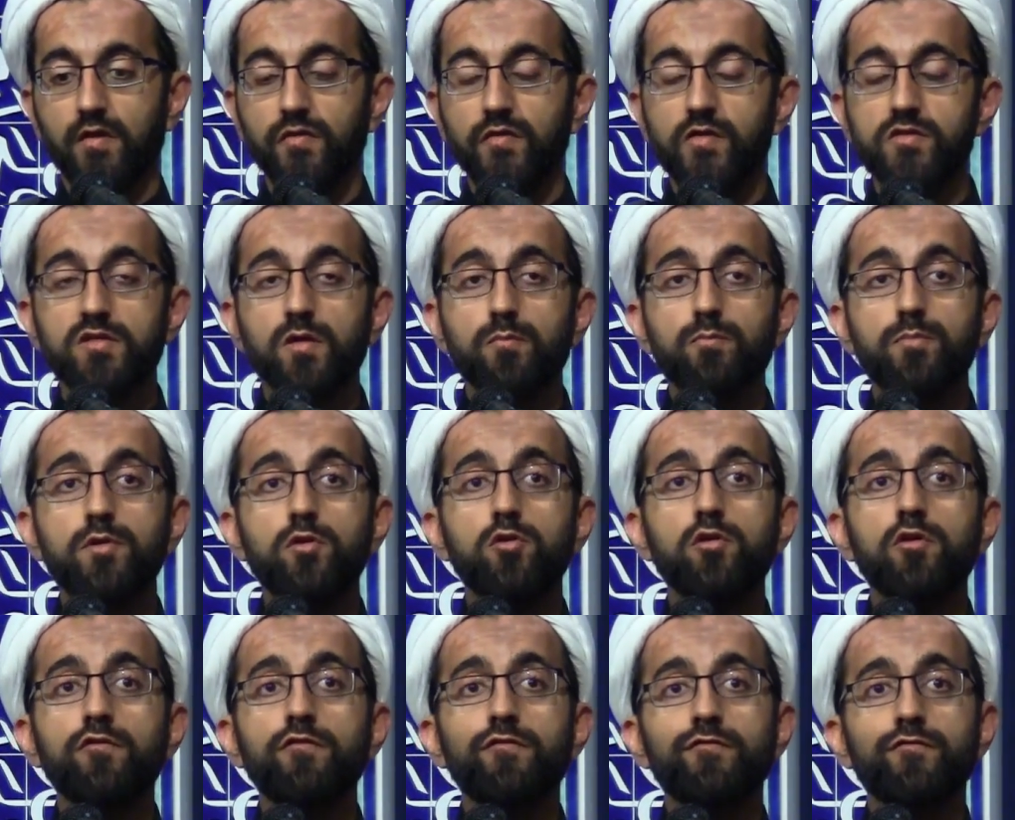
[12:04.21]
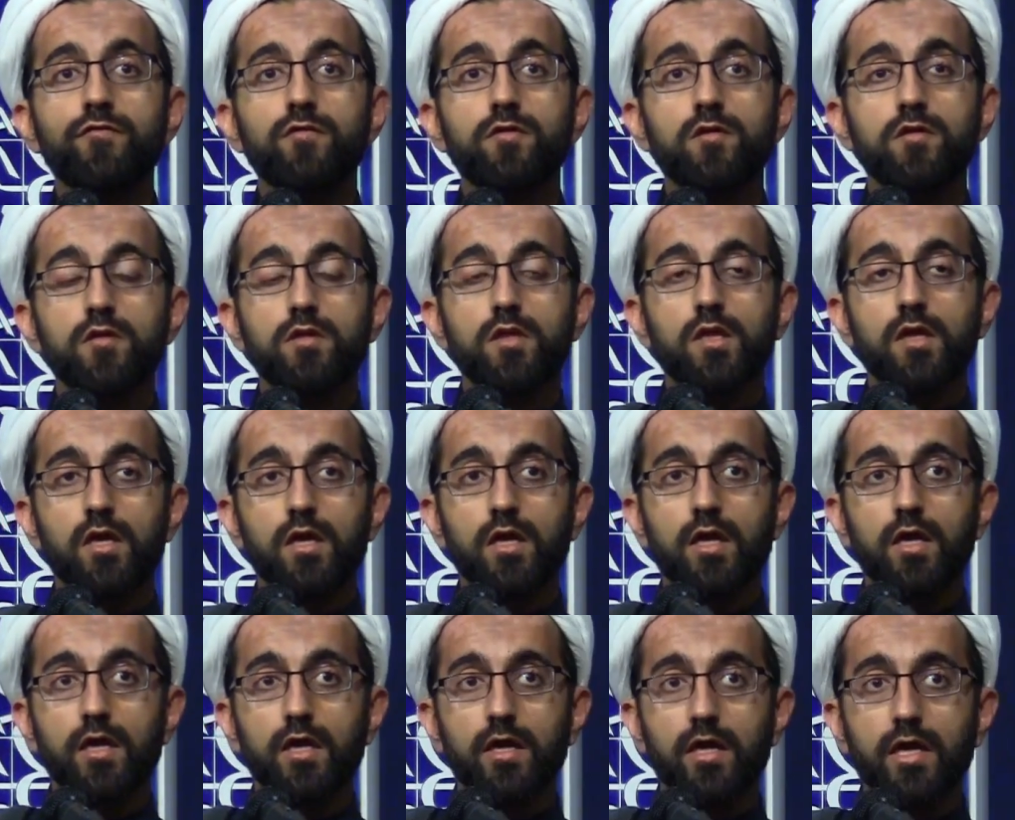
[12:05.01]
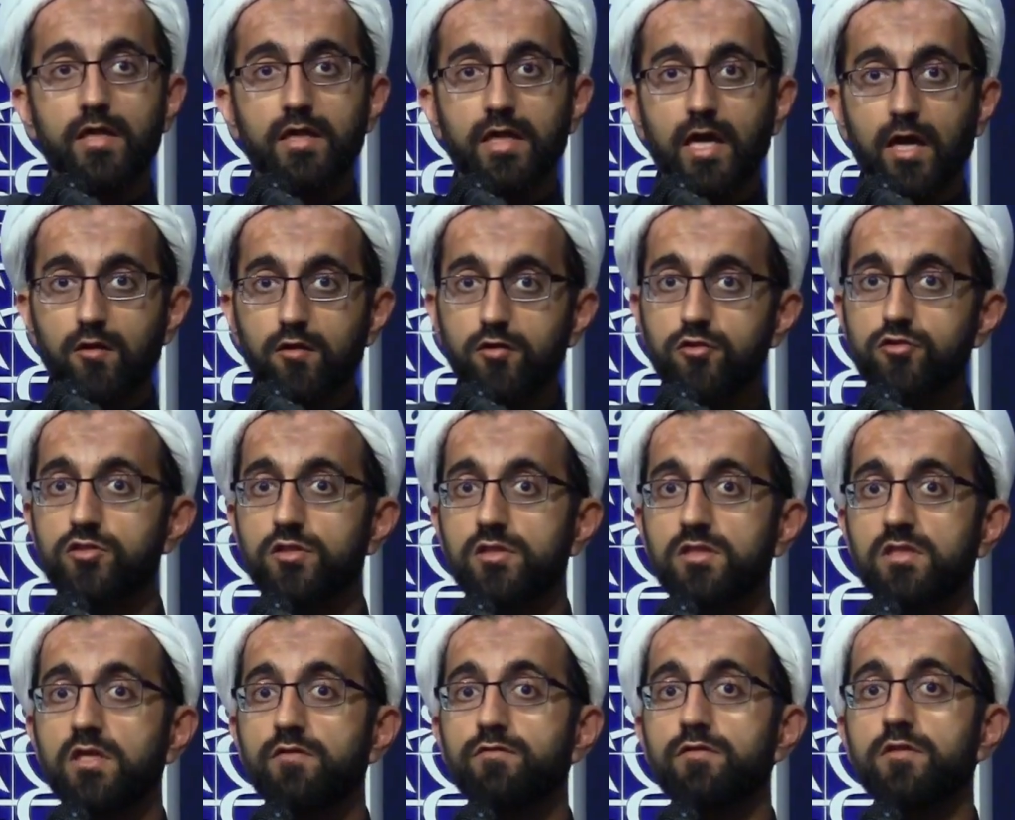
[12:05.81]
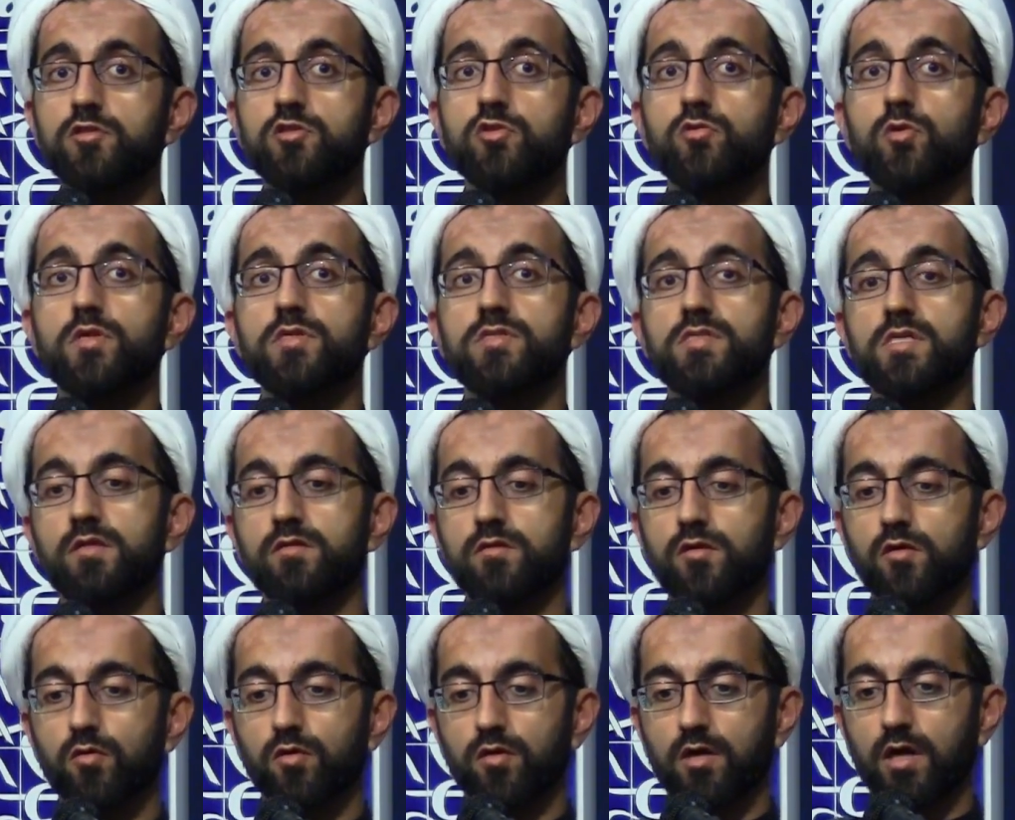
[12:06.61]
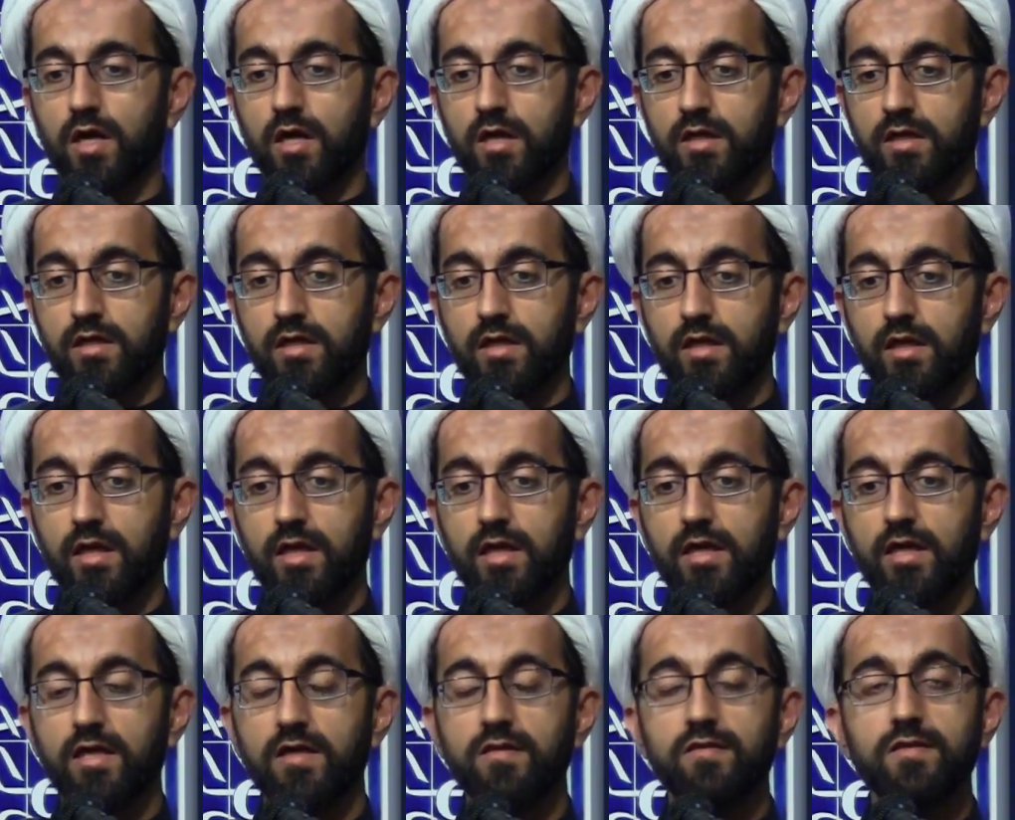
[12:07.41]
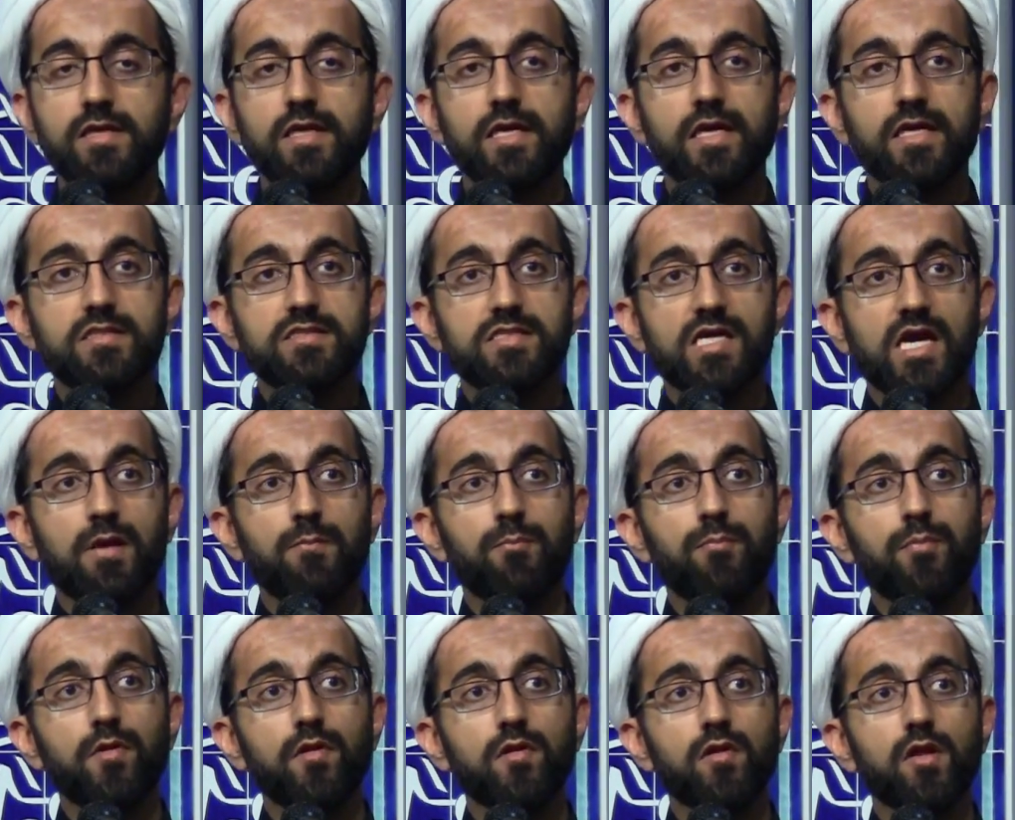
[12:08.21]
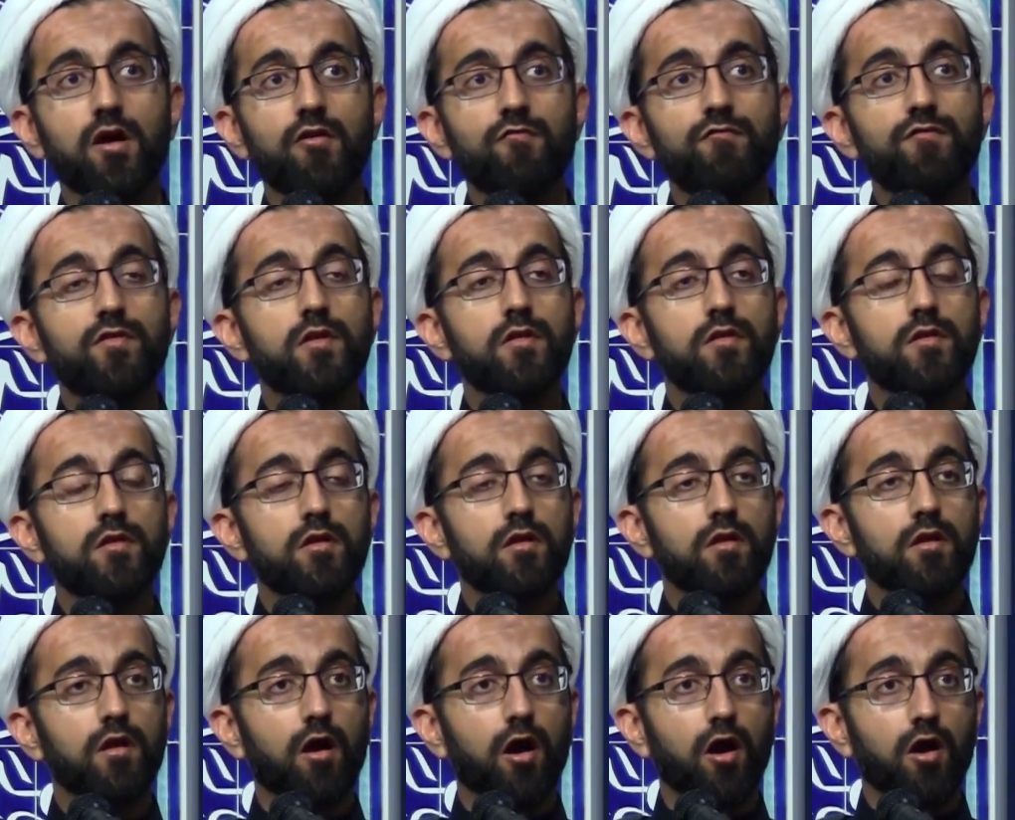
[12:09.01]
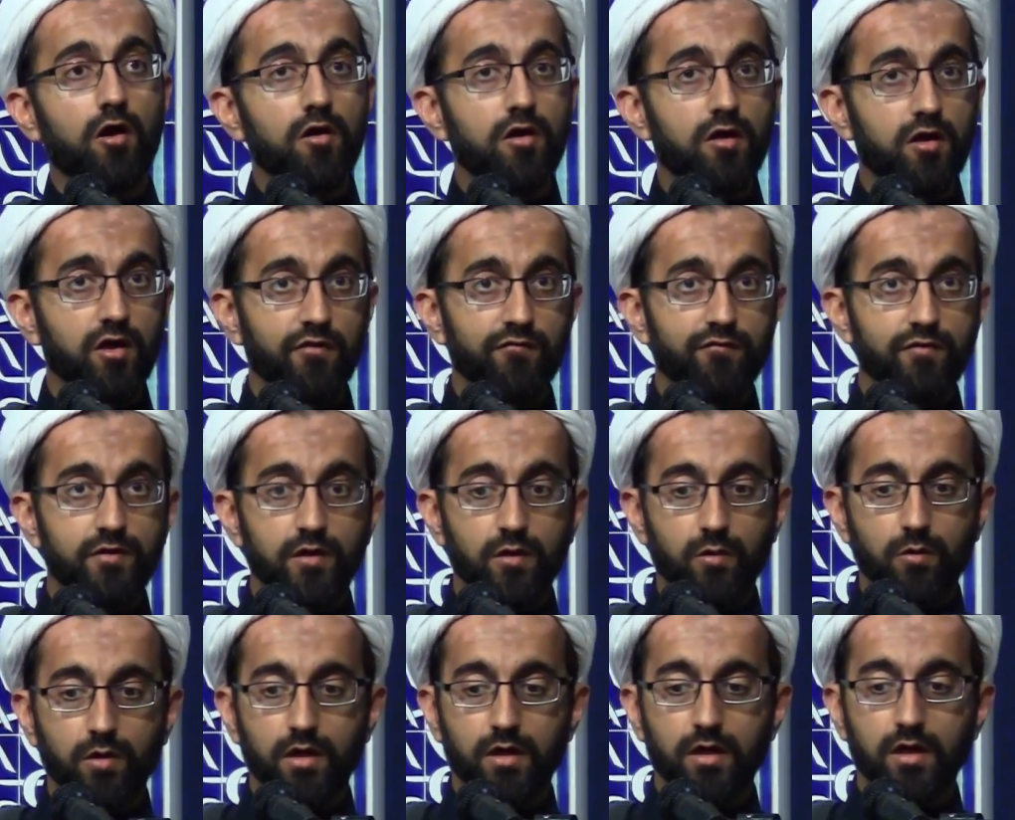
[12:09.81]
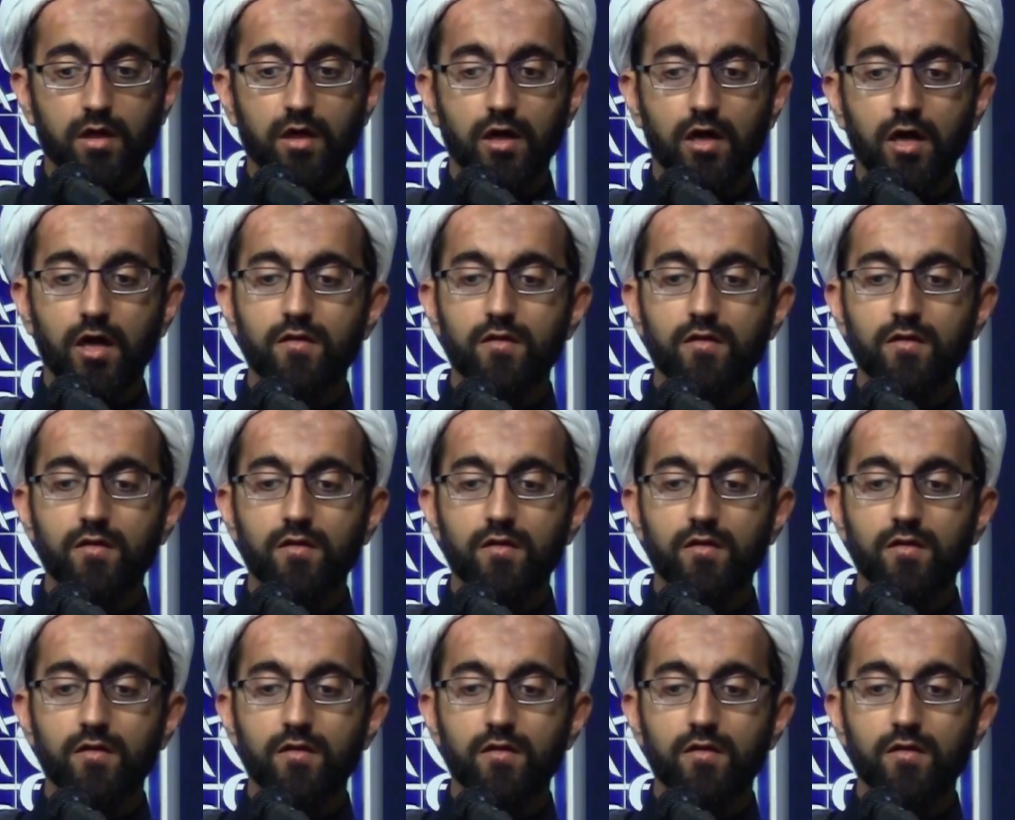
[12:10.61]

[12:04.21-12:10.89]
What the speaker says: There's a beautiful analogy given to us in the Quran, in the example of the Ark of Noah.